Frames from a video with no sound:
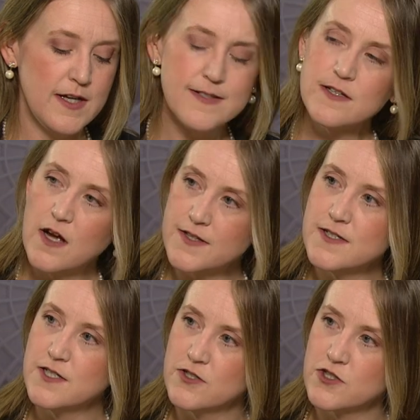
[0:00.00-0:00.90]
is a
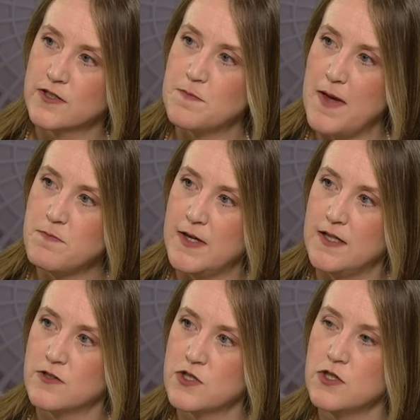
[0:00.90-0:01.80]
constitutional
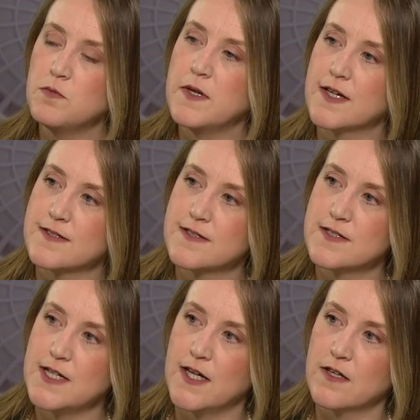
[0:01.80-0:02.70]
amendment too big a
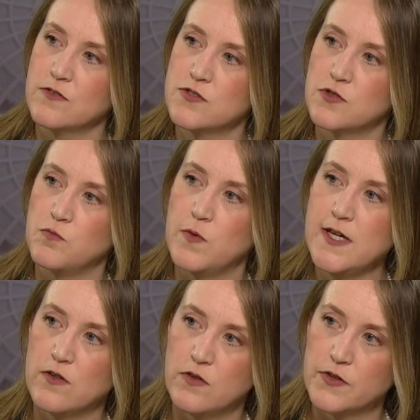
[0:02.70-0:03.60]
stick to
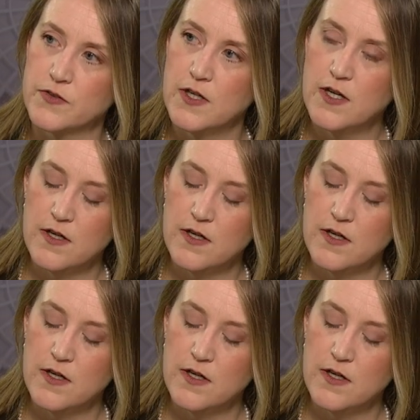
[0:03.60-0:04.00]
wield